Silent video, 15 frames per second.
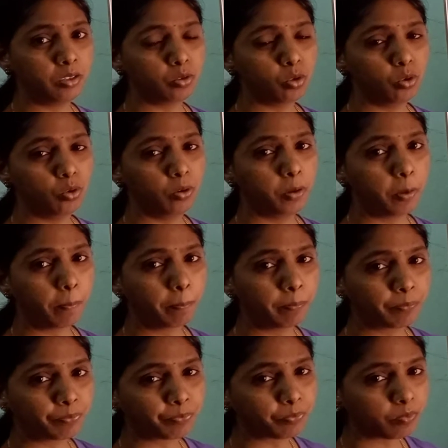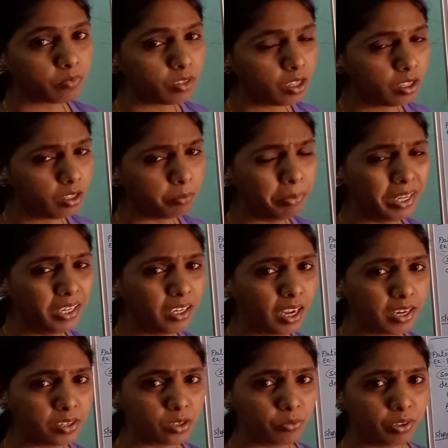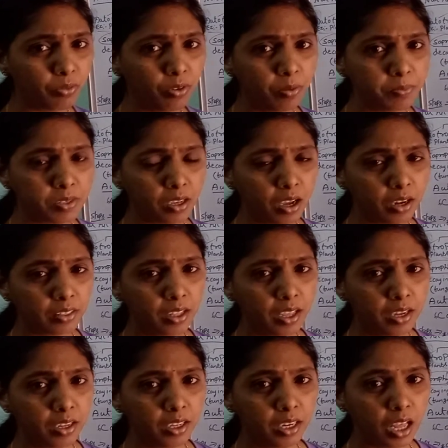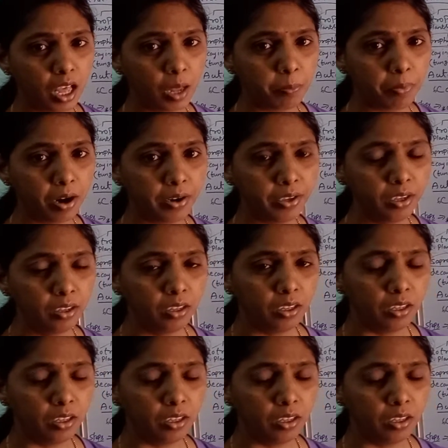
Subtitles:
So many kinds of the worms are there in our body.